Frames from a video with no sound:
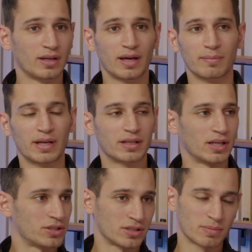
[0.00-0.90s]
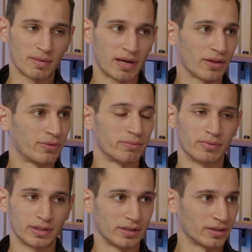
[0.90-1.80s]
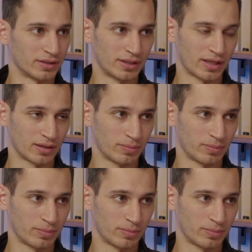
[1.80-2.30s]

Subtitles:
And medications by mouth really aren't going to help.